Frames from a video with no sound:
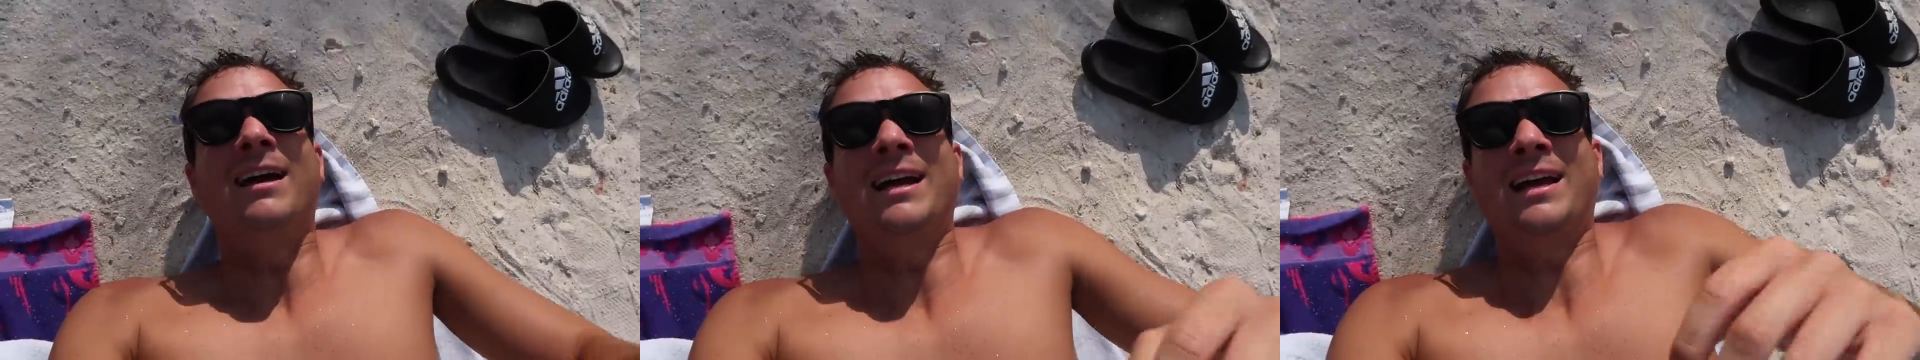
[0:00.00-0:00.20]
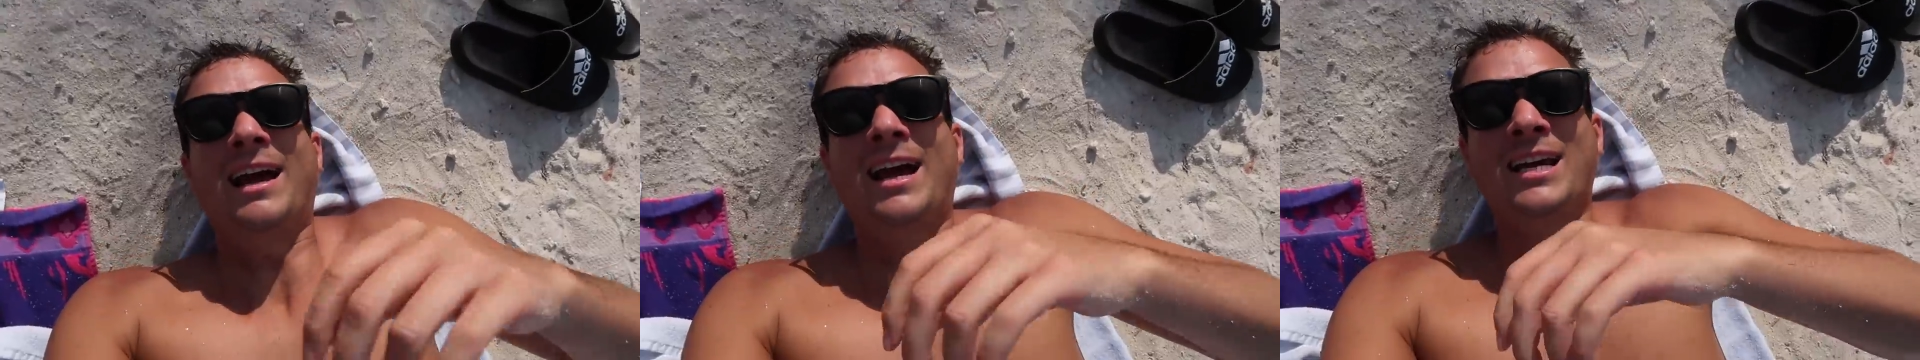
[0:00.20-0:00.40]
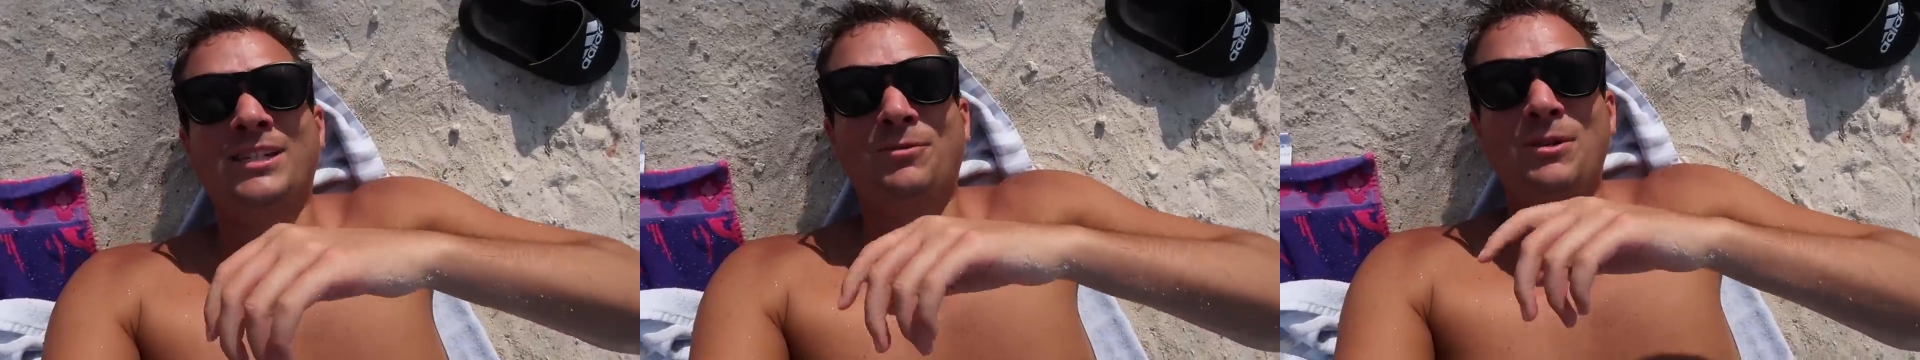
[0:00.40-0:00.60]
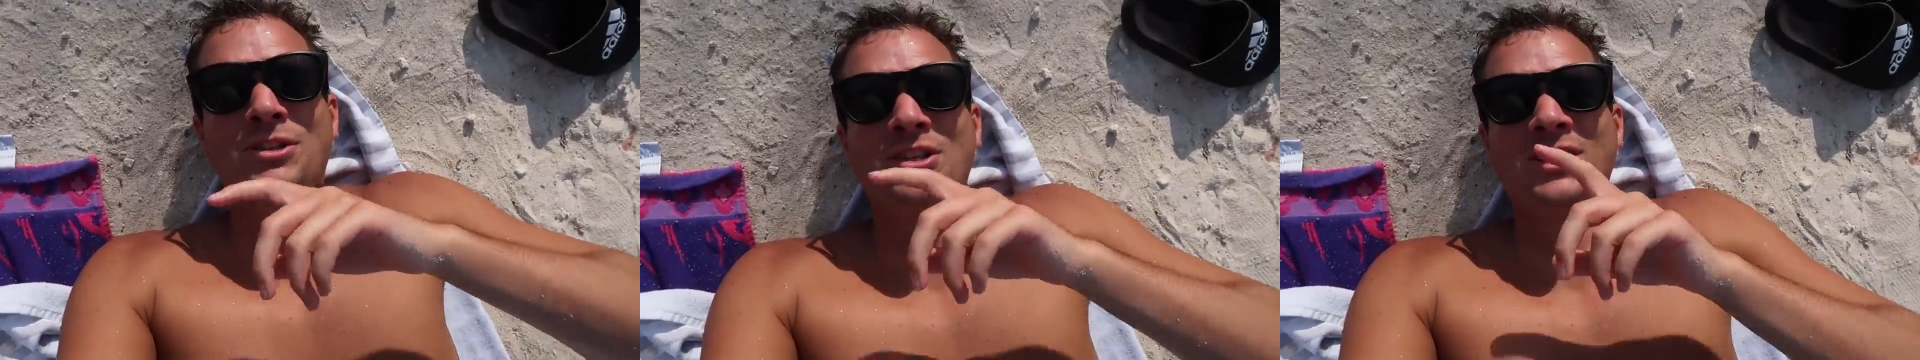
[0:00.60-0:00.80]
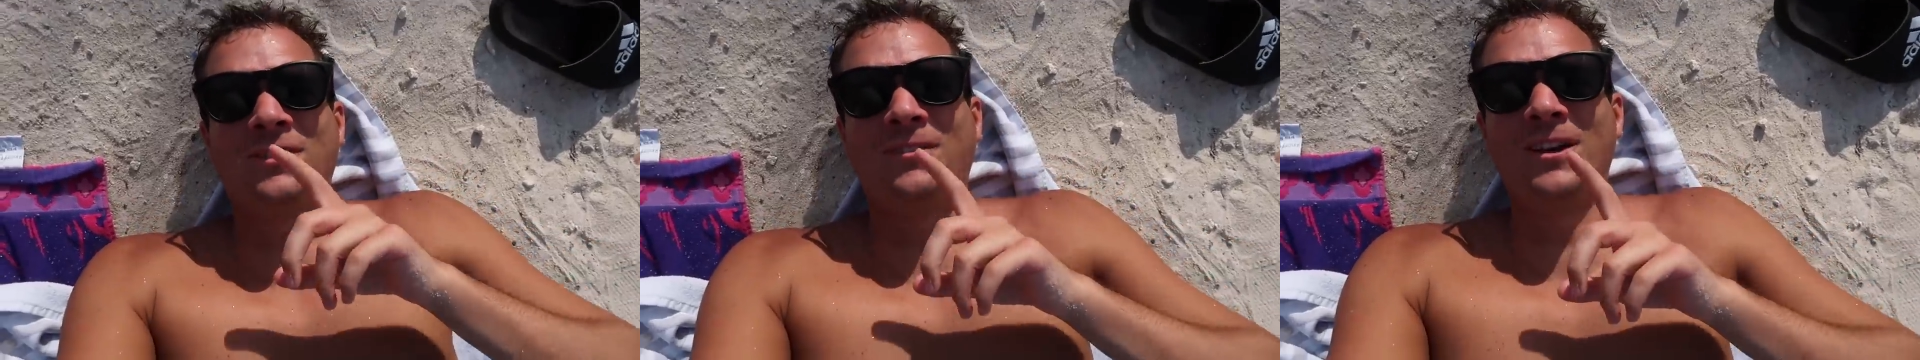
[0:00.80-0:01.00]
right guys, we
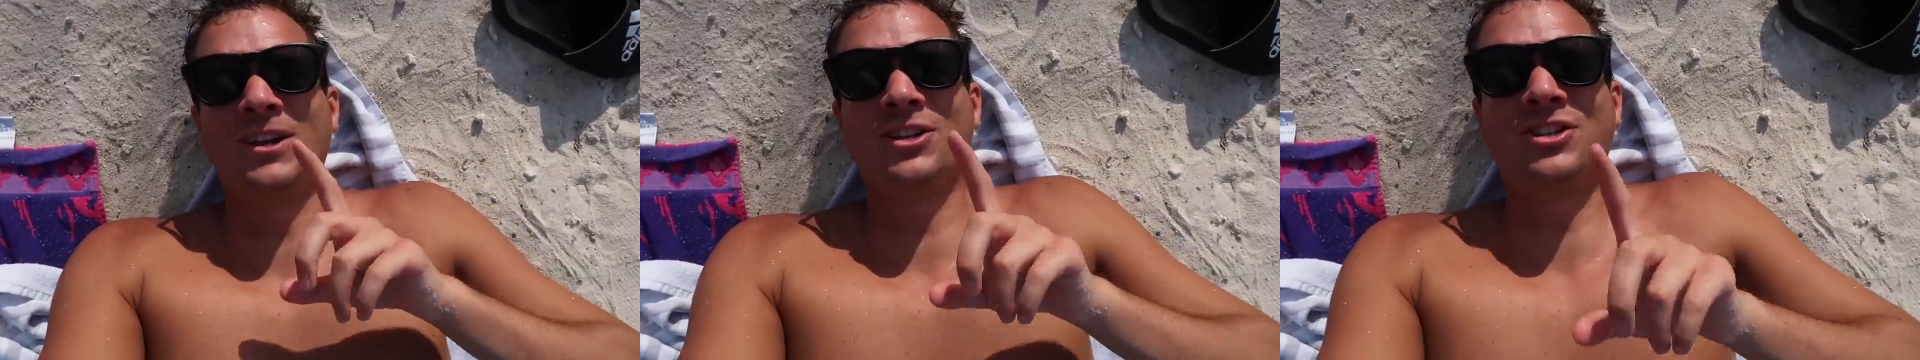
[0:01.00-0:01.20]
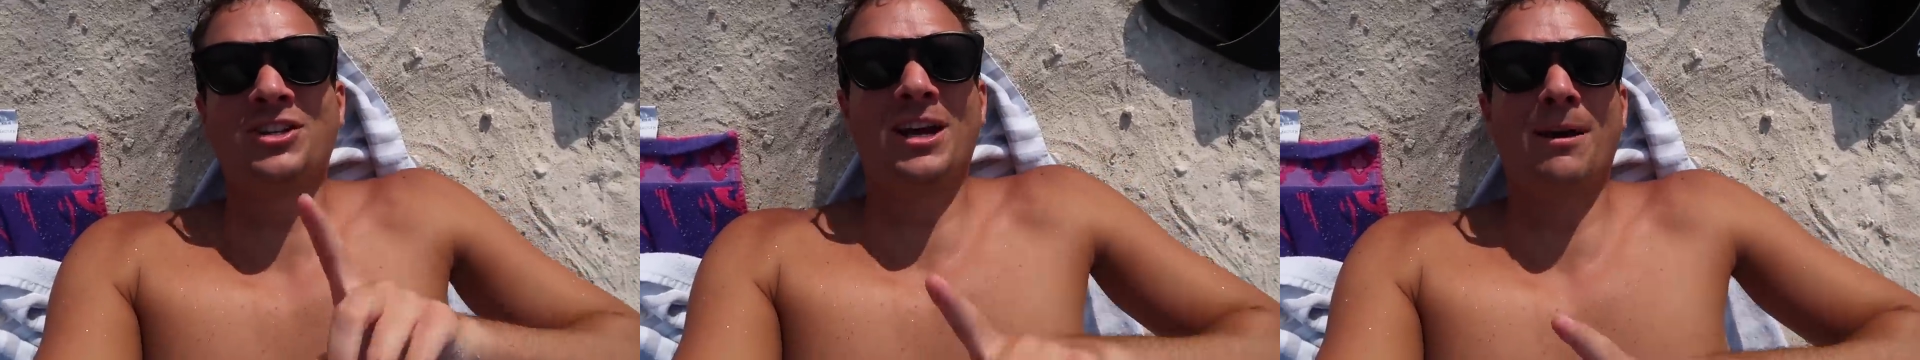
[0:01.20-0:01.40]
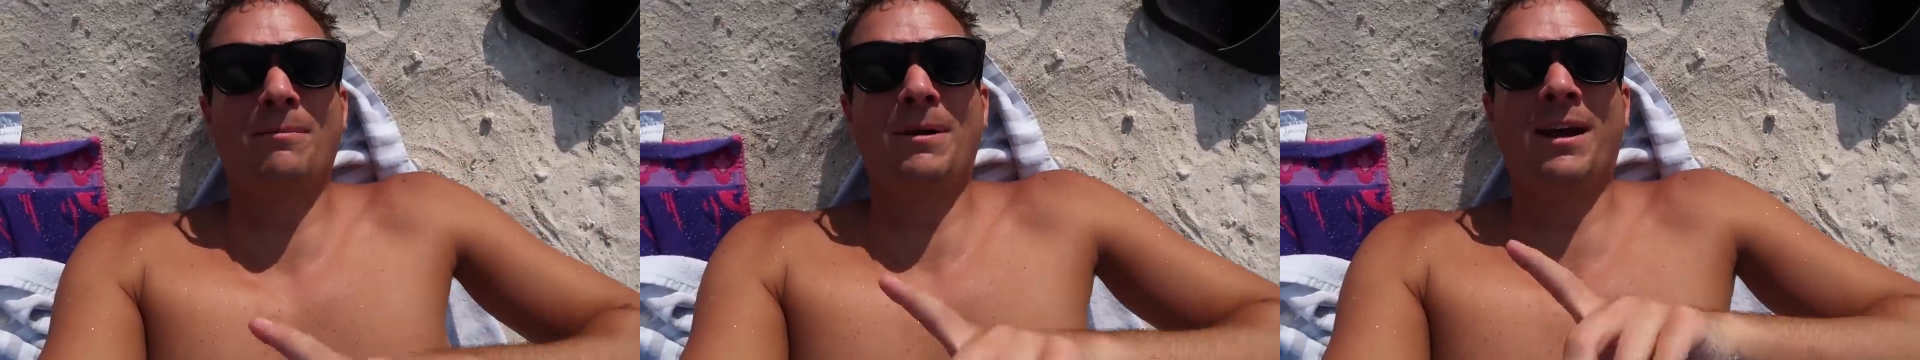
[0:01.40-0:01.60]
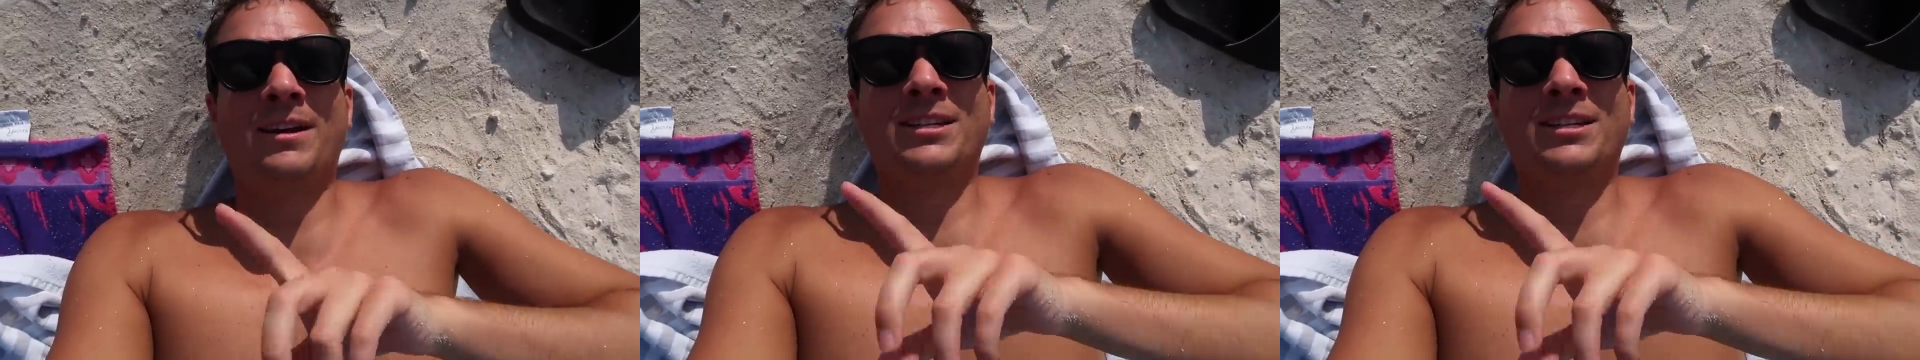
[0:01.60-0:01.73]
just finished up